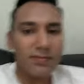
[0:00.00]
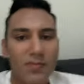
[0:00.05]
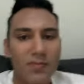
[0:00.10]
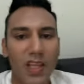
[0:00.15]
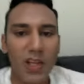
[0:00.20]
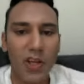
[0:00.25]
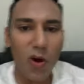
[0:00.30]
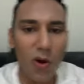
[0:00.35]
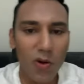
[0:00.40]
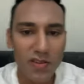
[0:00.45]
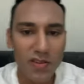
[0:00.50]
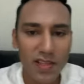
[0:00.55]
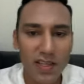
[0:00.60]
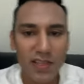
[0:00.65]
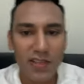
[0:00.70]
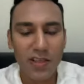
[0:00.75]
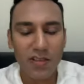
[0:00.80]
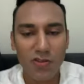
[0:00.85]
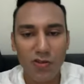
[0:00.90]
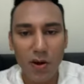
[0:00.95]
They're constantly
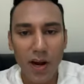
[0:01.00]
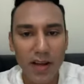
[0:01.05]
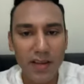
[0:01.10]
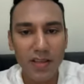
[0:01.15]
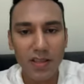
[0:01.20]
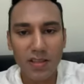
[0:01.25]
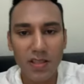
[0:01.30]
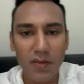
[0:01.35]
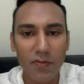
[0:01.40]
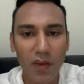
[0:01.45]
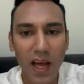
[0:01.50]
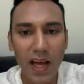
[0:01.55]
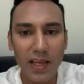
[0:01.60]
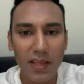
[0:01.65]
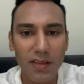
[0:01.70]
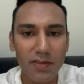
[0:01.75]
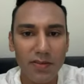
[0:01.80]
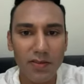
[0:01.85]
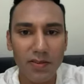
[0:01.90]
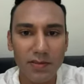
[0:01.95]
just trying to
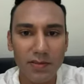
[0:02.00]
survive